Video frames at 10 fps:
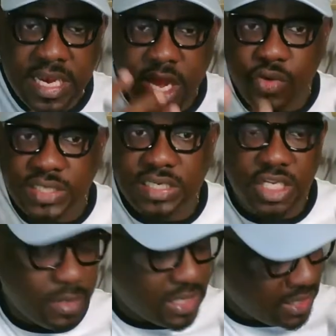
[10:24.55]
The reason
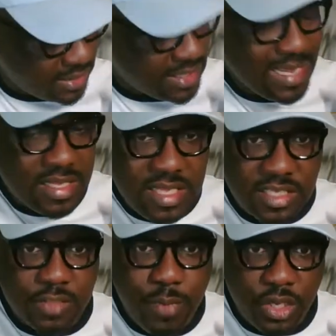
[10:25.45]
is because
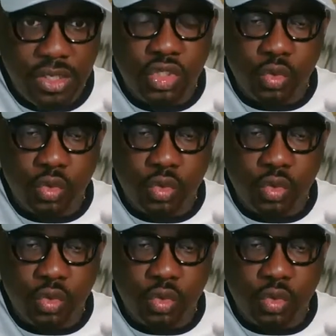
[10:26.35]
this mucus